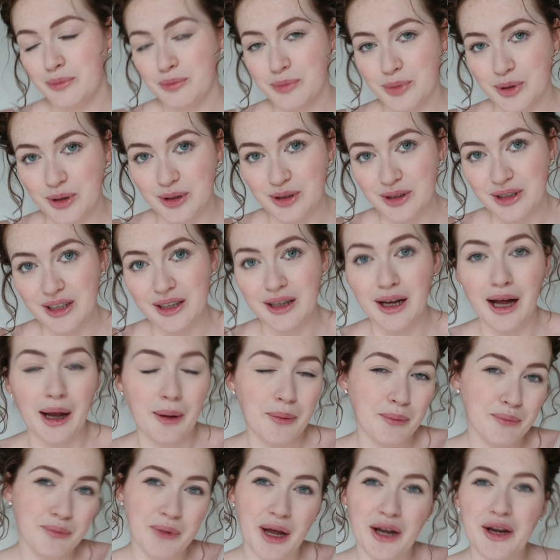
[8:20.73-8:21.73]
But
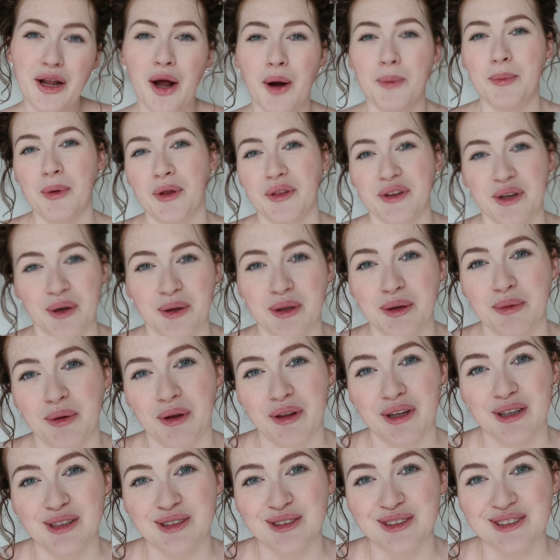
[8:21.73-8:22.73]
I know I'm not the only
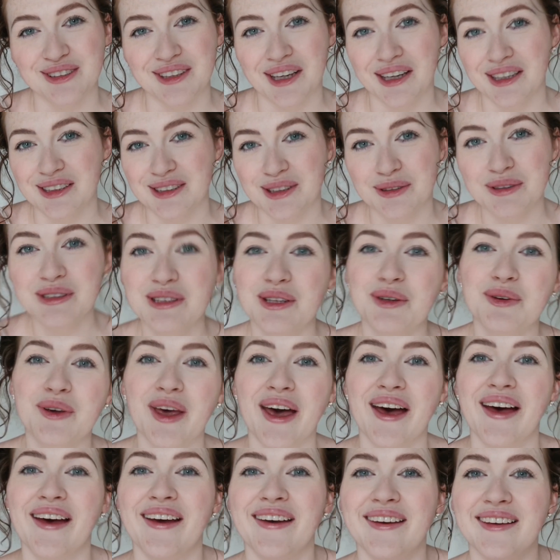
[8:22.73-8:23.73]
one that does that, so it's
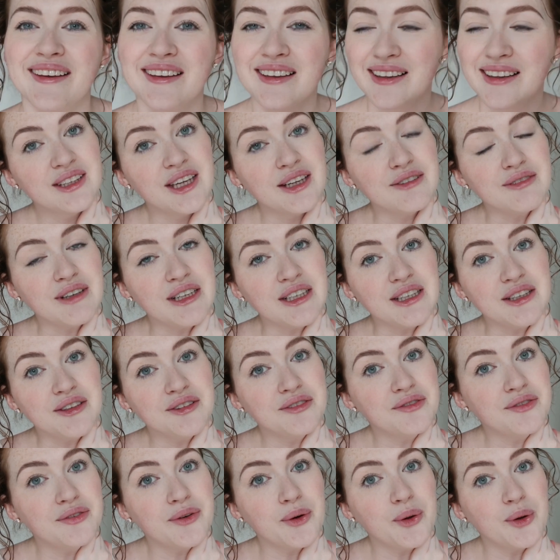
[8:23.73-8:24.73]
okay. Get
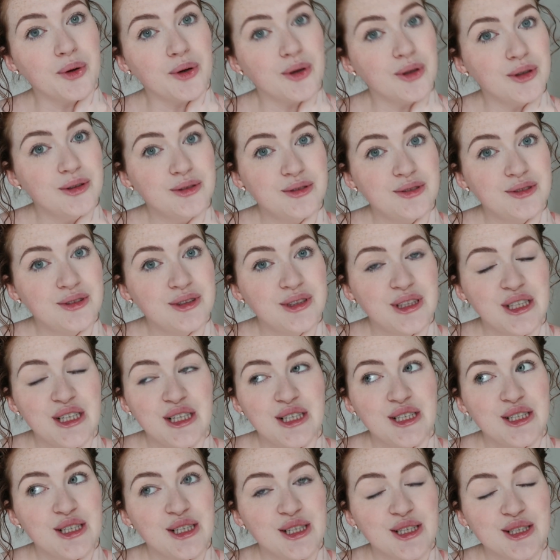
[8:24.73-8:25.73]
ready for
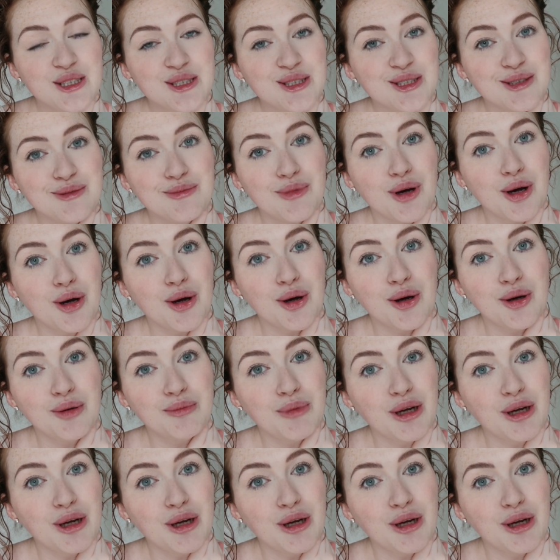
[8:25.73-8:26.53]
some more